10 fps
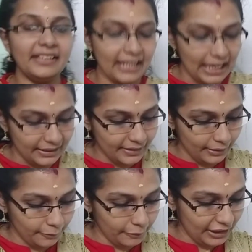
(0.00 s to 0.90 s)
The last
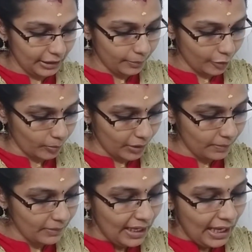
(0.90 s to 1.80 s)
and the final problem.
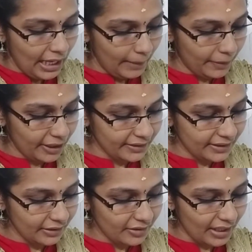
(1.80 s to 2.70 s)
A
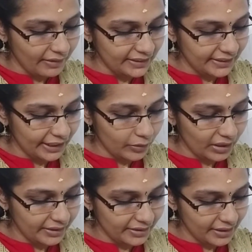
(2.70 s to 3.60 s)
person travels
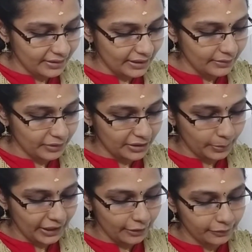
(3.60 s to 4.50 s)
equal distances with
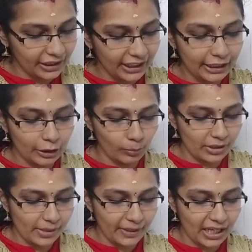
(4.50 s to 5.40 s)
speed of of 3 km per